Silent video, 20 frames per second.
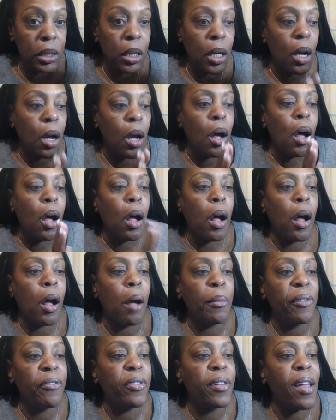Um, if you have
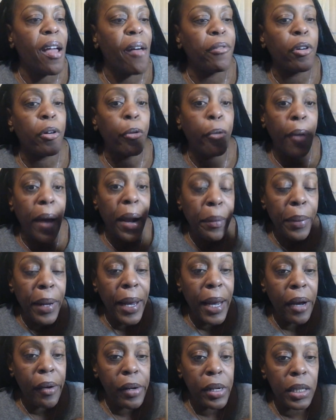your
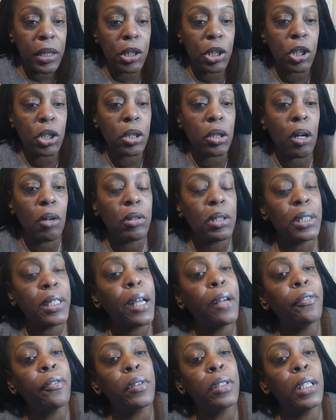grandparents, you know
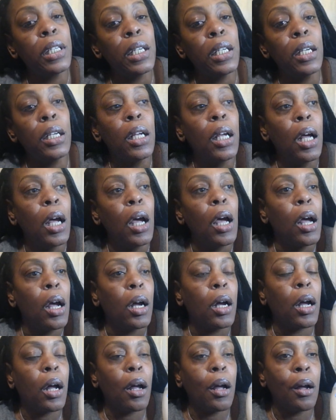definitely
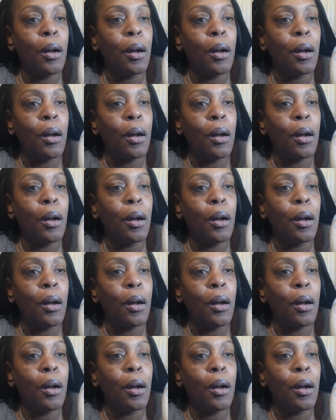um,